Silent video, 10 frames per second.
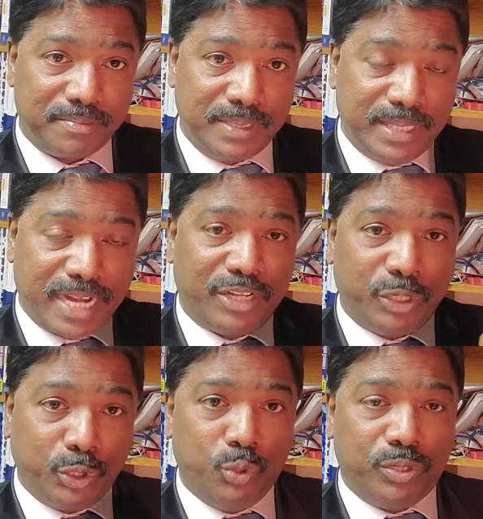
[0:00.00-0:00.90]
that
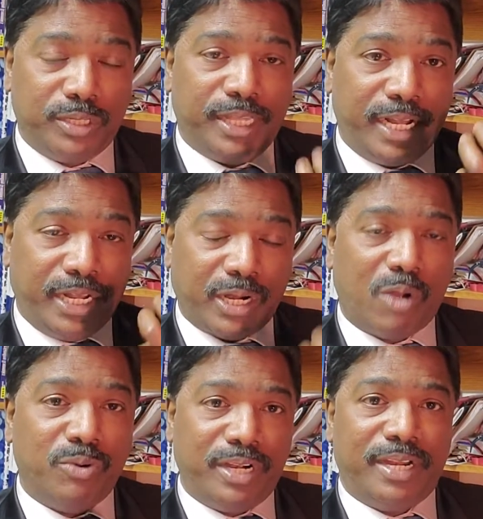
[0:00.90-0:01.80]
root, the
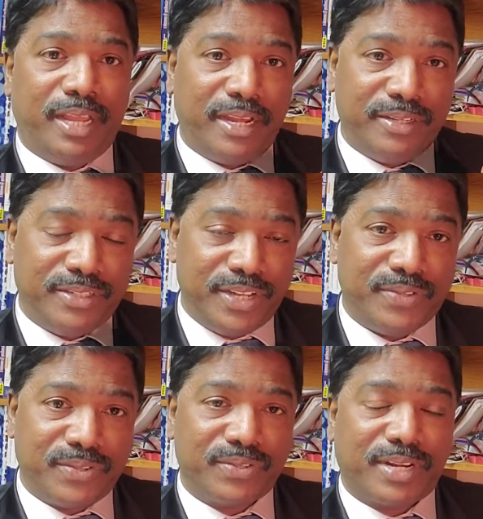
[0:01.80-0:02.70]
grounded in
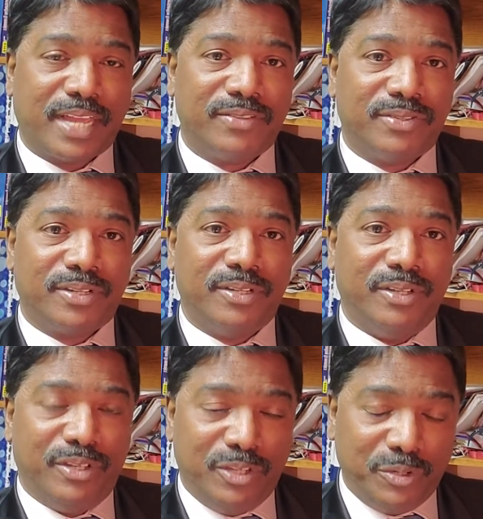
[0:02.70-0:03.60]
Jesus Christ,
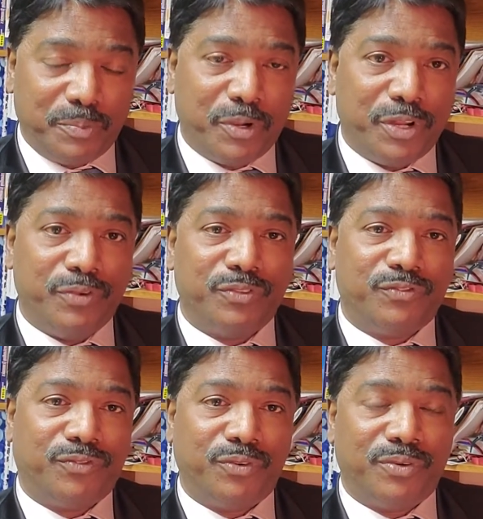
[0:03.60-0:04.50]
to produce
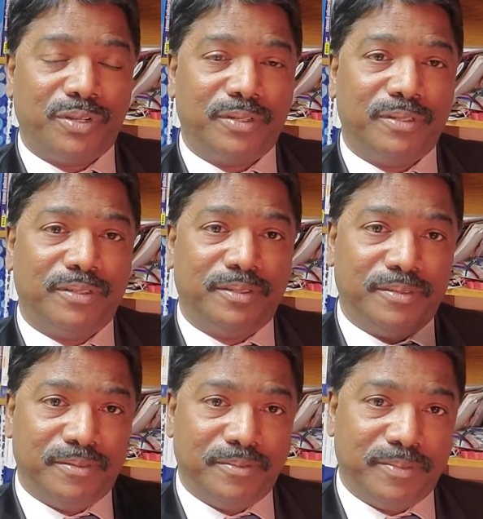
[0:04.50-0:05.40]
fruit.
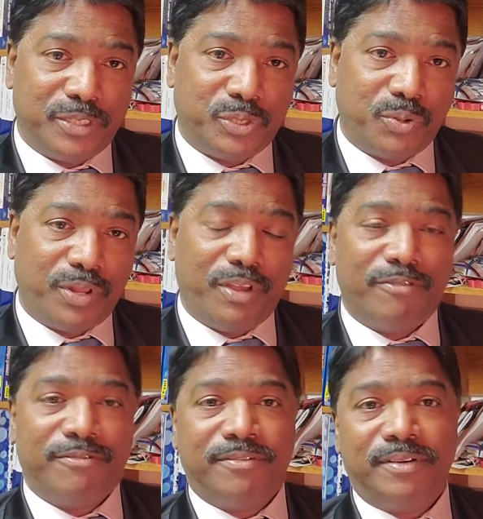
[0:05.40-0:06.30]
The story
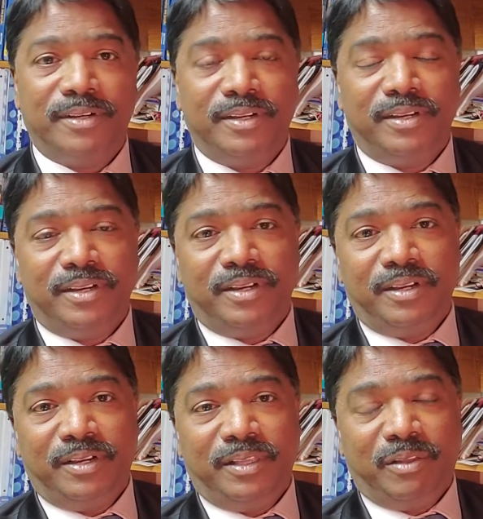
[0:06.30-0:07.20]
of
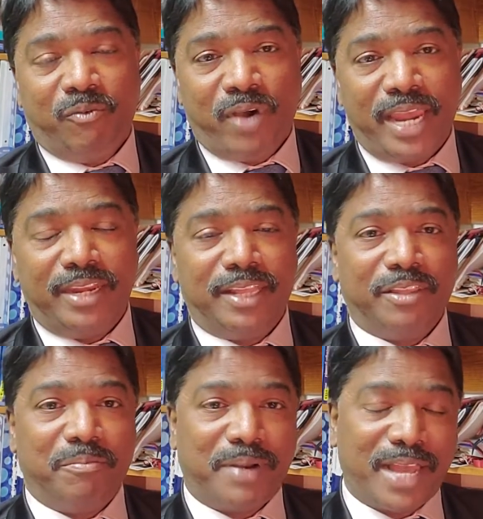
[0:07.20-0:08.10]
the vine and
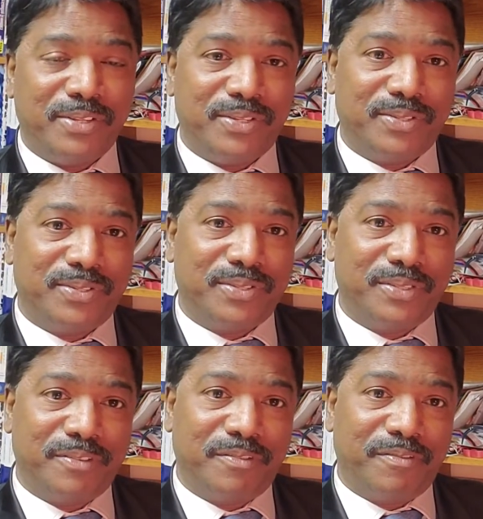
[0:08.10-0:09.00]
the branches.
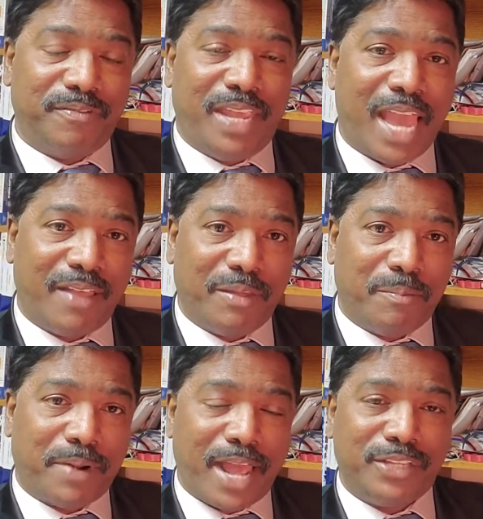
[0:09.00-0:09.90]
The
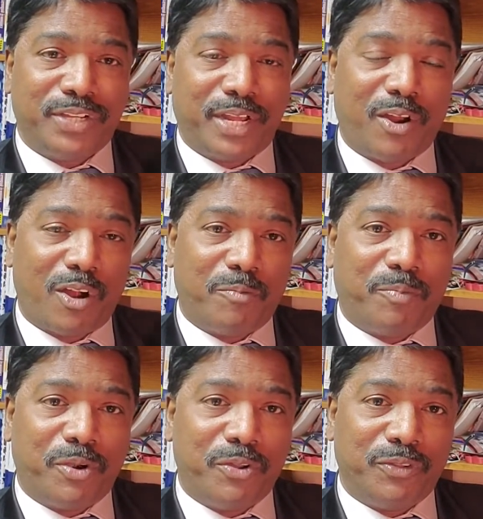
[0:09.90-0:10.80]
branch cannot
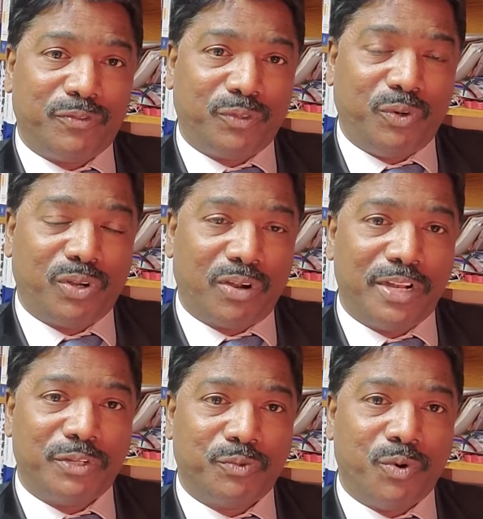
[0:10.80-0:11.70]
produce fruit on
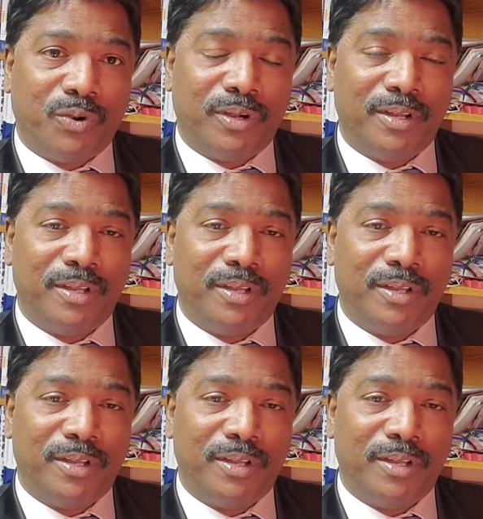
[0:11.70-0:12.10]
its own